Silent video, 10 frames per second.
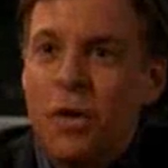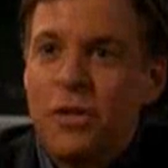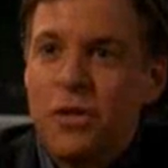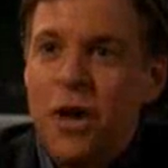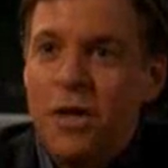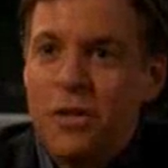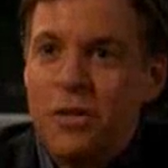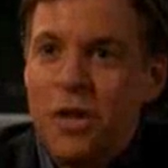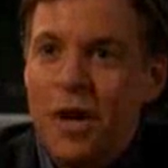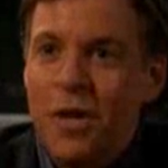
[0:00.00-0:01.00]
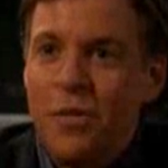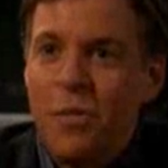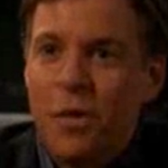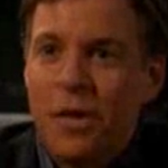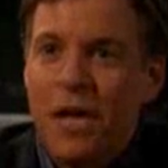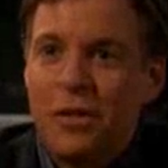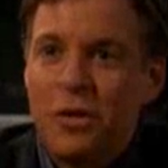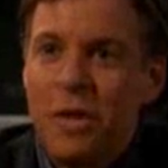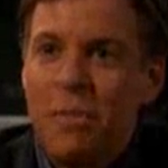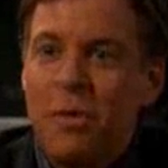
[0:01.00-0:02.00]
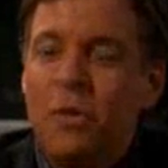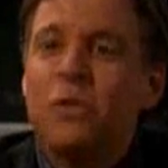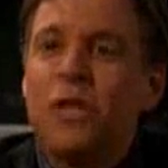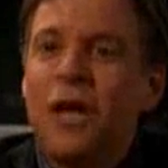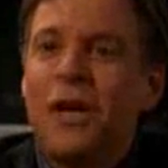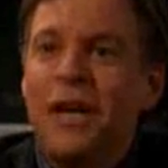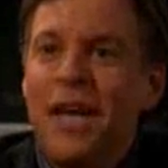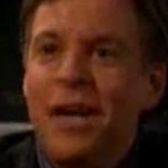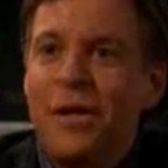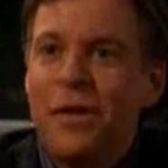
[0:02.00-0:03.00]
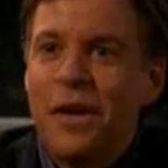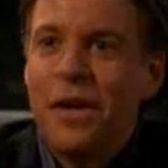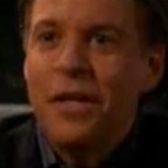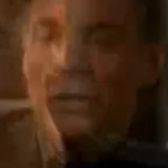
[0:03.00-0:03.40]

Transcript: one of the songs on Working on a Dream. Whose lucky day do you think it